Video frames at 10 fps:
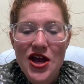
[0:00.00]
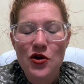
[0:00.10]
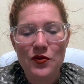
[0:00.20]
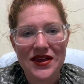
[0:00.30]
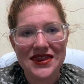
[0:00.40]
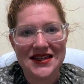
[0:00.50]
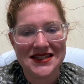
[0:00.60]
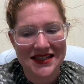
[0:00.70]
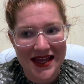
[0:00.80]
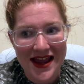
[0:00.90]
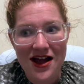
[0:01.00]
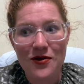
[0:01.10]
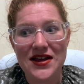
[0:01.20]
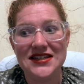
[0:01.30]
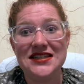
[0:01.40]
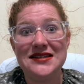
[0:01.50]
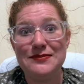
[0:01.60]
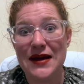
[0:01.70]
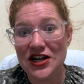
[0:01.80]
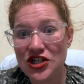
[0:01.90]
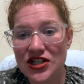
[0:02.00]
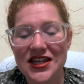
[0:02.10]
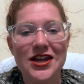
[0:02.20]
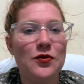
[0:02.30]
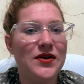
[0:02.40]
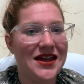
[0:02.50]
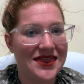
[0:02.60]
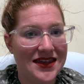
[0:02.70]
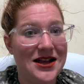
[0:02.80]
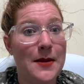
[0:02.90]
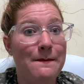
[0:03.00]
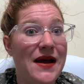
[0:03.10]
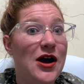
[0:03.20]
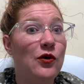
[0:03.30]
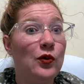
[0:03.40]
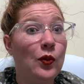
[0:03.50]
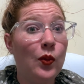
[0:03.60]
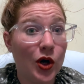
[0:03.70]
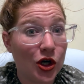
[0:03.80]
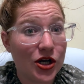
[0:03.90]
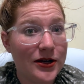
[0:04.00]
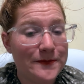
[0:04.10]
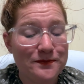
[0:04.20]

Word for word: with this layout, especially when I think about work.